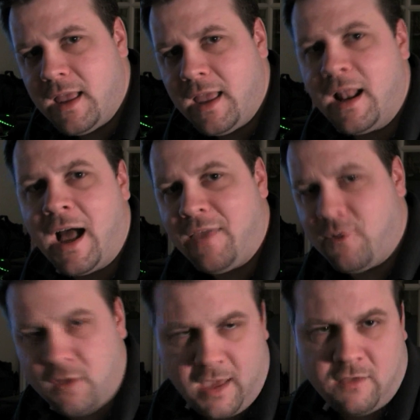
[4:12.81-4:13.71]
in
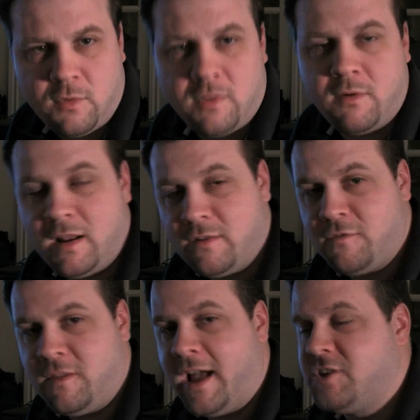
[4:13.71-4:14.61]
either case, whether it is
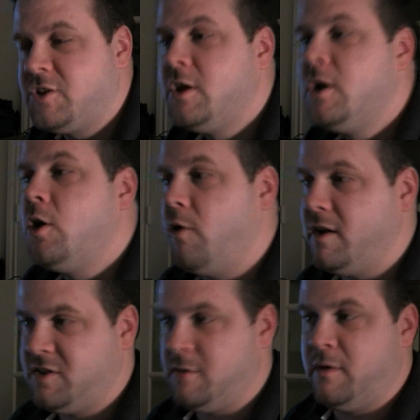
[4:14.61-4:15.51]
Flash or
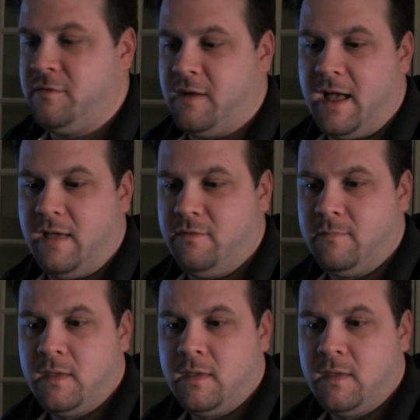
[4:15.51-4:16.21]
HTML5.